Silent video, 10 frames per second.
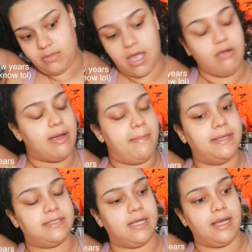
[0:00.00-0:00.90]
around
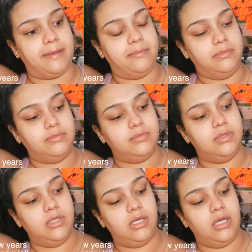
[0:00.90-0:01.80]
this time.
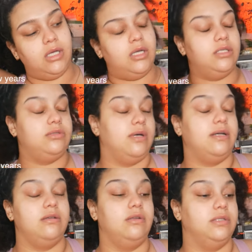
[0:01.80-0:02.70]
So I
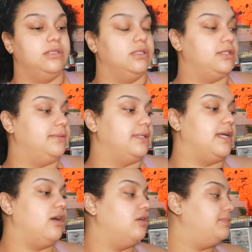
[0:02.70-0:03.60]
don't know what to expect. I
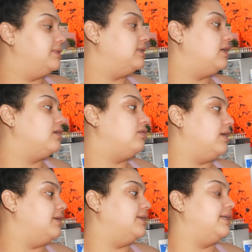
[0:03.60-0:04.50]
hope it's not
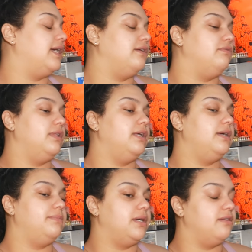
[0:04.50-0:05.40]
crowded. I really
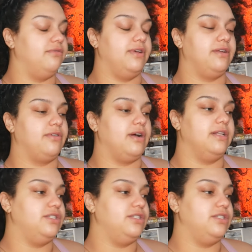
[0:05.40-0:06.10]
am not a fan of crowded